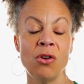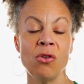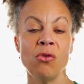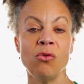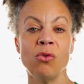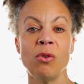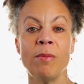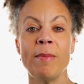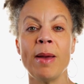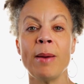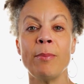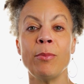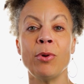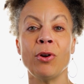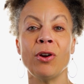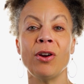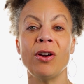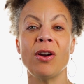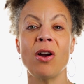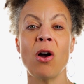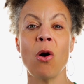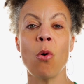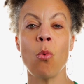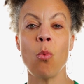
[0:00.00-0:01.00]
Remember,
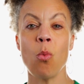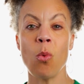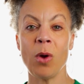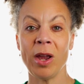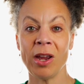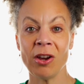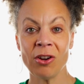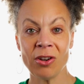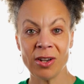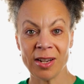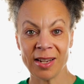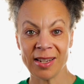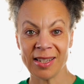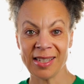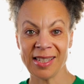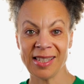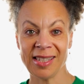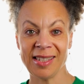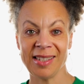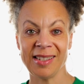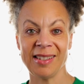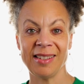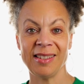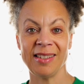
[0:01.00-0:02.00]

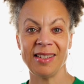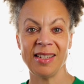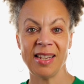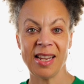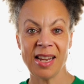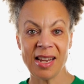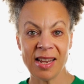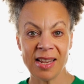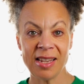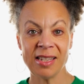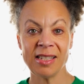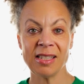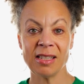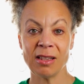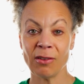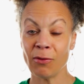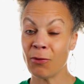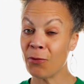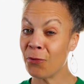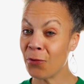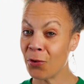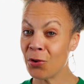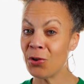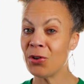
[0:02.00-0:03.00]
awareness is the
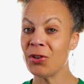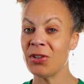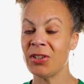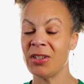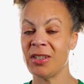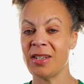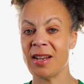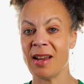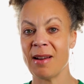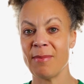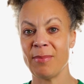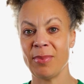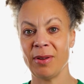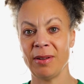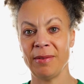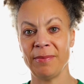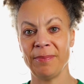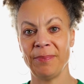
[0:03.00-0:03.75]
first step.